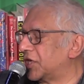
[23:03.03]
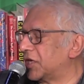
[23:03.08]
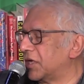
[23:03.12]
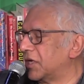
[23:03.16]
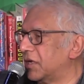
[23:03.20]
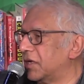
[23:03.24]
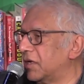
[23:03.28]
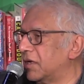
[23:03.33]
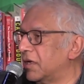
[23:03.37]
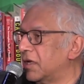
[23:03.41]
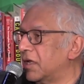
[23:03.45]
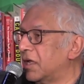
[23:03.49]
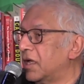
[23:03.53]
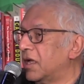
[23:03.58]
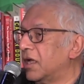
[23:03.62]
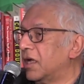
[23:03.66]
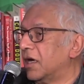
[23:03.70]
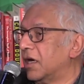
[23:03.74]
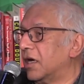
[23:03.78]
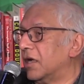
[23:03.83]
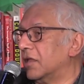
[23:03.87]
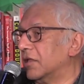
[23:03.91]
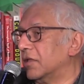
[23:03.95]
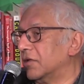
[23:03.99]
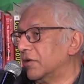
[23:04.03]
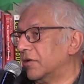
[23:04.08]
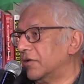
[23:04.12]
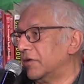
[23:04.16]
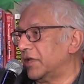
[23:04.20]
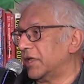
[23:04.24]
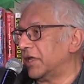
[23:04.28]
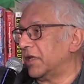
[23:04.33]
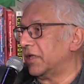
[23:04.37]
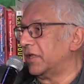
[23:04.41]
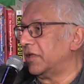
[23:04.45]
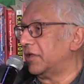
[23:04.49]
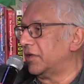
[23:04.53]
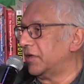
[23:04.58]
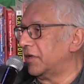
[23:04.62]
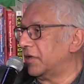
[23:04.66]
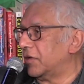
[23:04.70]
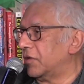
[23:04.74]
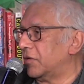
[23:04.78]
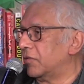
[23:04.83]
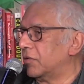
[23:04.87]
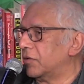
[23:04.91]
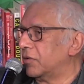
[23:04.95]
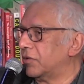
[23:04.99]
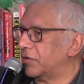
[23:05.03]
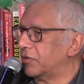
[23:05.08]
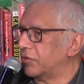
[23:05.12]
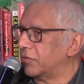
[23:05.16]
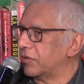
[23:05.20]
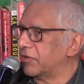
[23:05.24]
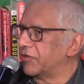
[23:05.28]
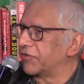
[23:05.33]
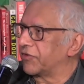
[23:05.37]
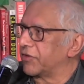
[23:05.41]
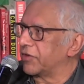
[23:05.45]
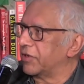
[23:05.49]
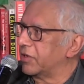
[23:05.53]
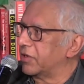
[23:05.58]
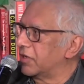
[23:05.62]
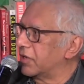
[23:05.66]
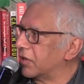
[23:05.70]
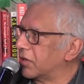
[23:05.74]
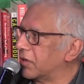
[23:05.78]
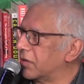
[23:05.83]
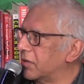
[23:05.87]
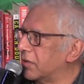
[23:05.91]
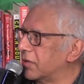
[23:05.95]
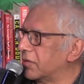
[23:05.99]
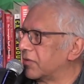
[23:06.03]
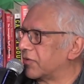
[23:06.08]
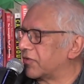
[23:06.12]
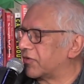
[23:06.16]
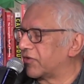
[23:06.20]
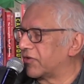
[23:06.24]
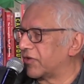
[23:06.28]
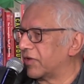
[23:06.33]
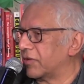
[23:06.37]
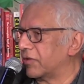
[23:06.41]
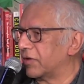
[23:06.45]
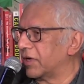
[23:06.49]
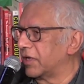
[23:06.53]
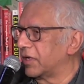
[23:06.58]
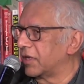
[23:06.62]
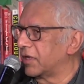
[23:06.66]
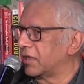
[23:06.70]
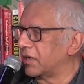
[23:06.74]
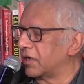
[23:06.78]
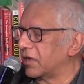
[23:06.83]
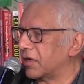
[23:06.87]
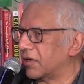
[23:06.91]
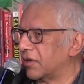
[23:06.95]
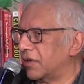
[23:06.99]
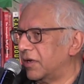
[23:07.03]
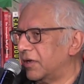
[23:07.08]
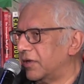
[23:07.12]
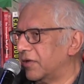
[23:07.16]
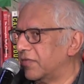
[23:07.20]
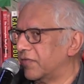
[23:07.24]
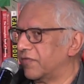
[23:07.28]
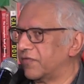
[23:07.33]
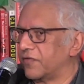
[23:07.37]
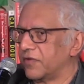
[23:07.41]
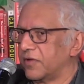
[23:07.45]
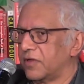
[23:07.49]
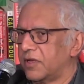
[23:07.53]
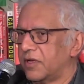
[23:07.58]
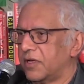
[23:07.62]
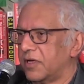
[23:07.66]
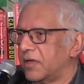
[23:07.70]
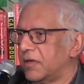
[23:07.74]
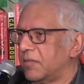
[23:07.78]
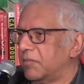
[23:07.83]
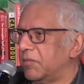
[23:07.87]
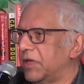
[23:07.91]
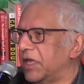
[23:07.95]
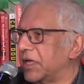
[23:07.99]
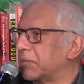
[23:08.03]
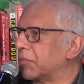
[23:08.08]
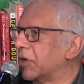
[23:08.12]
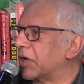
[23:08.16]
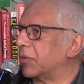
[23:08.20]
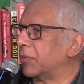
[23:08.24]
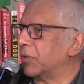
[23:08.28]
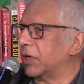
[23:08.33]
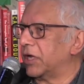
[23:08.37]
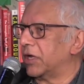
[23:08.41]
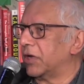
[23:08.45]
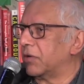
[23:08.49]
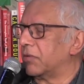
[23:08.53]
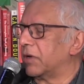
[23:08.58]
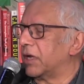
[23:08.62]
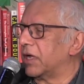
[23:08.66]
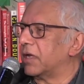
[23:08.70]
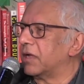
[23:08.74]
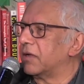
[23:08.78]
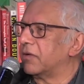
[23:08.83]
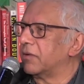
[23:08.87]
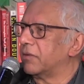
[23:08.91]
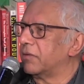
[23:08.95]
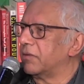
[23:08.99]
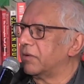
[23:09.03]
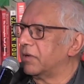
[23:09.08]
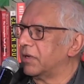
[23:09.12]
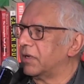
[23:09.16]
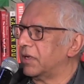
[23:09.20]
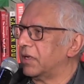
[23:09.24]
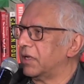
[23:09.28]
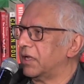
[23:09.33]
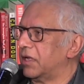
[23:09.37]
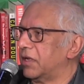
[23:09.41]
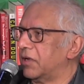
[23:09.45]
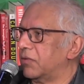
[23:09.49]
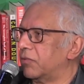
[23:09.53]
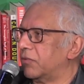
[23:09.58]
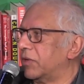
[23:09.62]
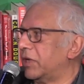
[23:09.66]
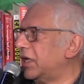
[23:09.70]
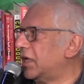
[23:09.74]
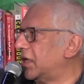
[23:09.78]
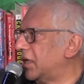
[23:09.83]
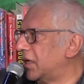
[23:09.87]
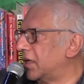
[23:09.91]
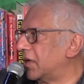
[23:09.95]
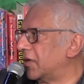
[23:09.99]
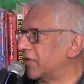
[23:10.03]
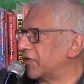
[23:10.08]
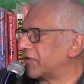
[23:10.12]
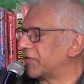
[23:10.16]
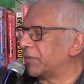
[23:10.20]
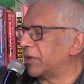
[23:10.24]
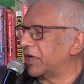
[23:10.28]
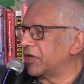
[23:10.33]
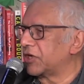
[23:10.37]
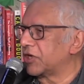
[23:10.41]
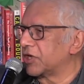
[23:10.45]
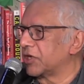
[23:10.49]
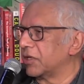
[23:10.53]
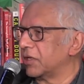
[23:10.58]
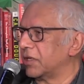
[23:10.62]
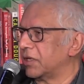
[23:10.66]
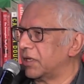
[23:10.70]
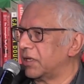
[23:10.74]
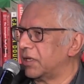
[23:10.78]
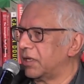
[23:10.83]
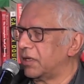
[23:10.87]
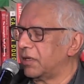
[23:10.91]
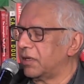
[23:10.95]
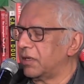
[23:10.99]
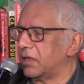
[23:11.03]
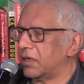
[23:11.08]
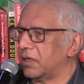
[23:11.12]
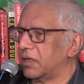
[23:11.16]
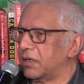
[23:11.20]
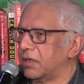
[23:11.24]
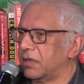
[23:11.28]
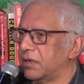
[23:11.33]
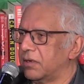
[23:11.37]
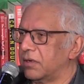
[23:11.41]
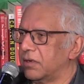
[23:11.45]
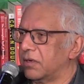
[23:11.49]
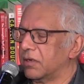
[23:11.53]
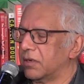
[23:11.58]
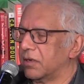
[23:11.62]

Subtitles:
and I learned Hindi and Urdu as an adult, so I can kind of make my way around in reading especially, and